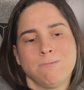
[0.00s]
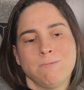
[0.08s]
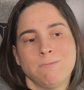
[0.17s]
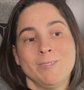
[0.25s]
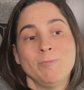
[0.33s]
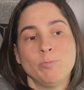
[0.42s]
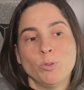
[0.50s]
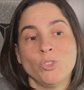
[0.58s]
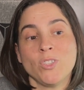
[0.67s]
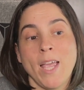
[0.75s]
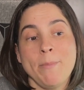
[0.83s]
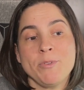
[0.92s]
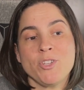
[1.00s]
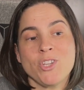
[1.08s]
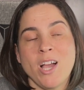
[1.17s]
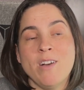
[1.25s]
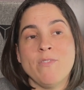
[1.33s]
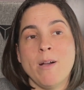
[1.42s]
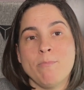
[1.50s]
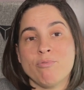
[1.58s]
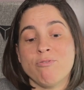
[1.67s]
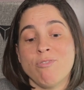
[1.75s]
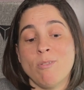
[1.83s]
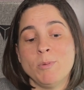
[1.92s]
if push came to shove, I'm
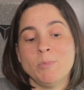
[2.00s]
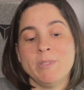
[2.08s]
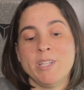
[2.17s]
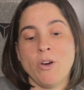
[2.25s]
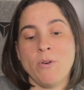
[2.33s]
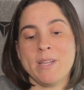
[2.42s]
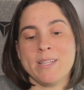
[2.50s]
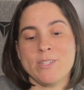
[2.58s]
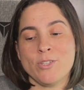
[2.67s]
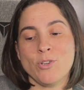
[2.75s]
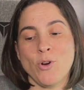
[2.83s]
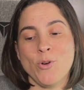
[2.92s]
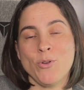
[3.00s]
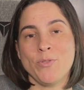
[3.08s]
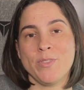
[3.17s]
probably going to go the